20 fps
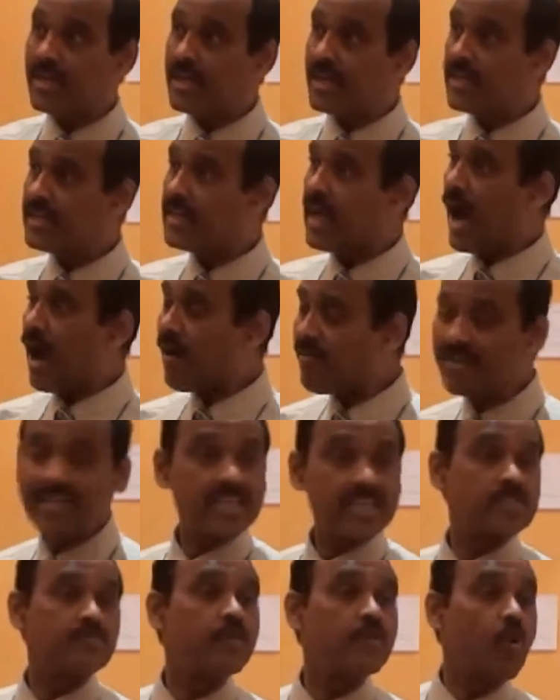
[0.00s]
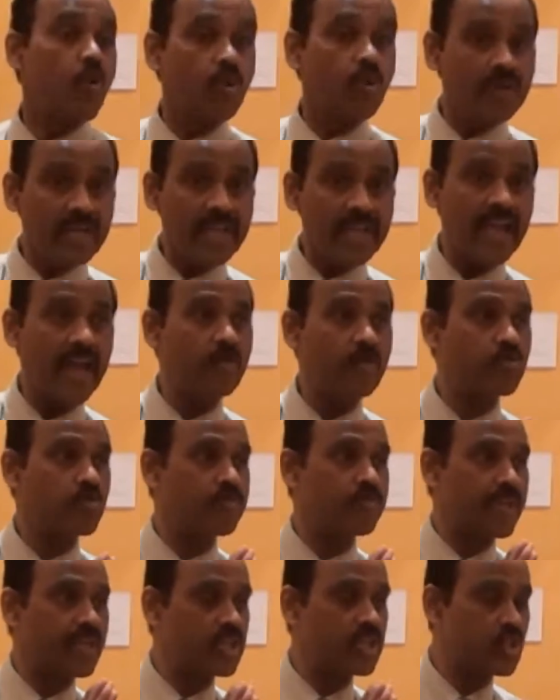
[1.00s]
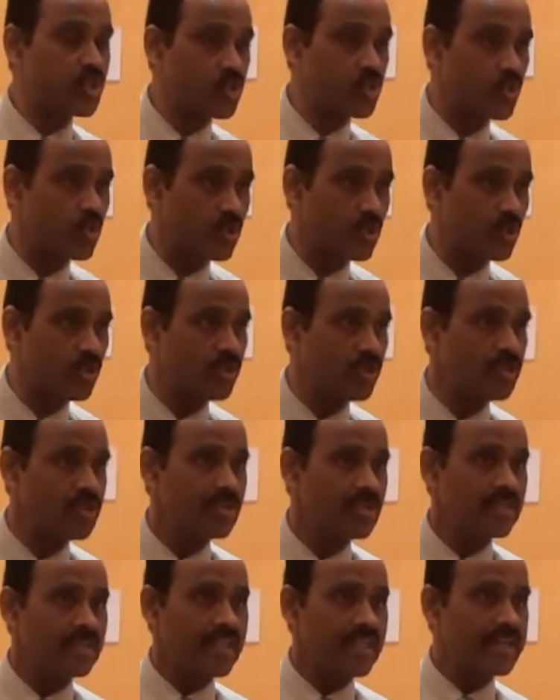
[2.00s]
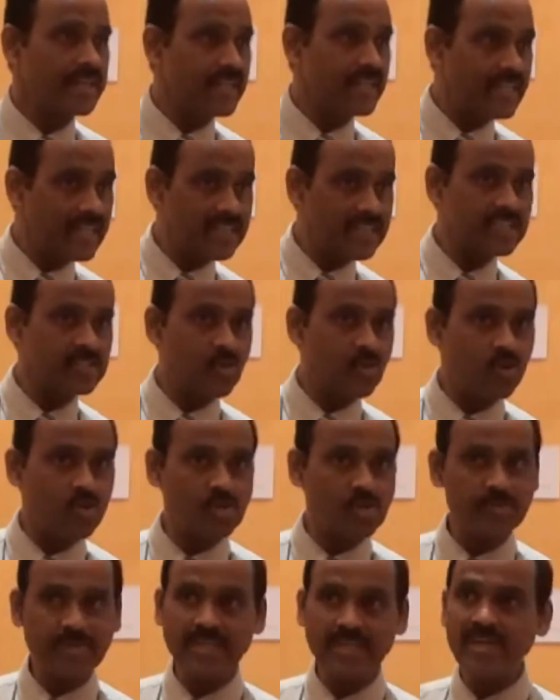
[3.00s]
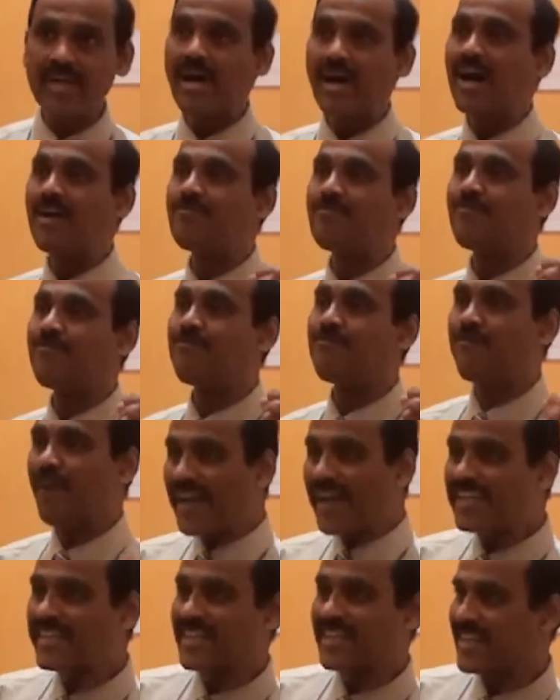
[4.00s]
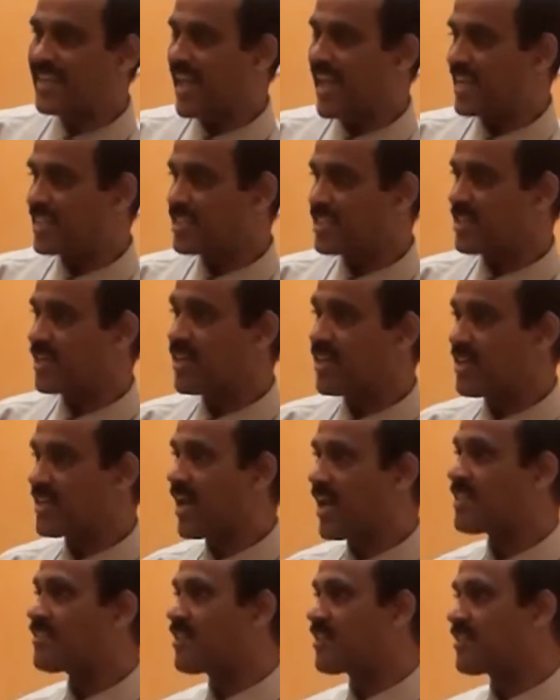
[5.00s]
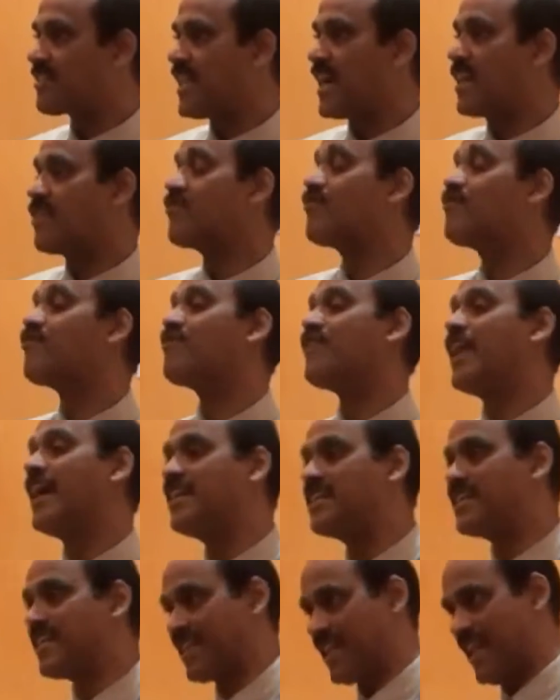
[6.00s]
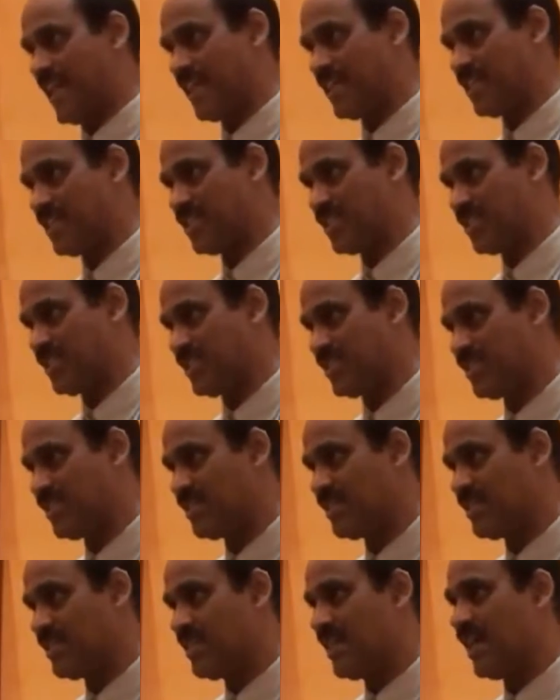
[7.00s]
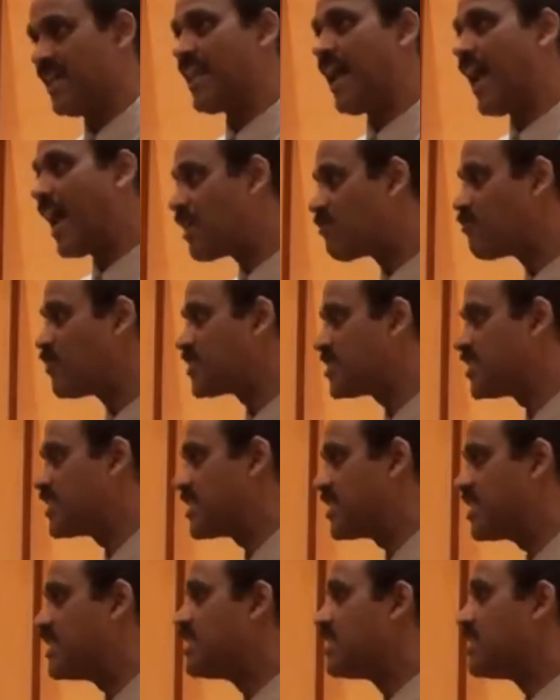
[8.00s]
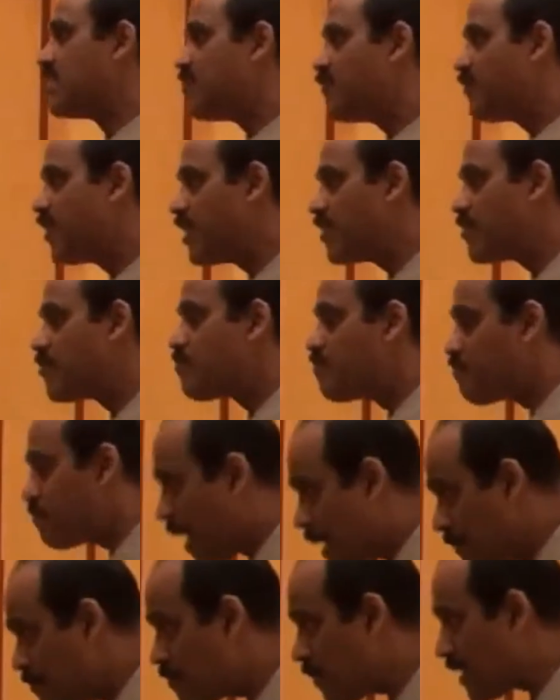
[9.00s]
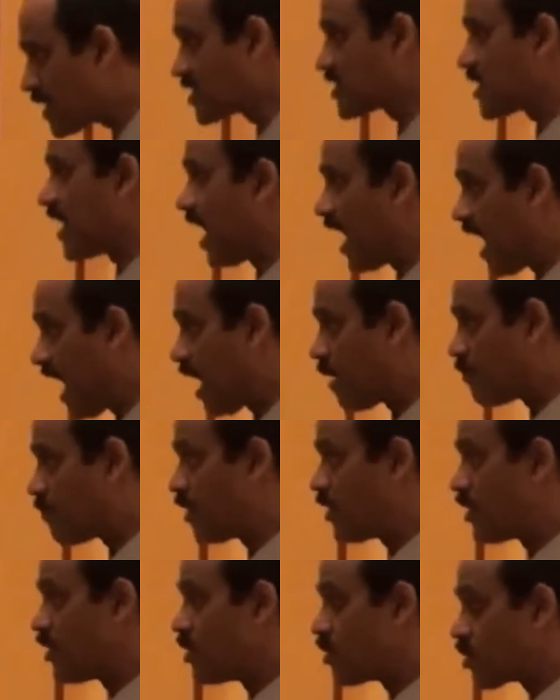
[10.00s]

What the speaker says: In our case, we only have to make sure that it is going to be a fight reaction rather than flight reaction. And adversity will pump us up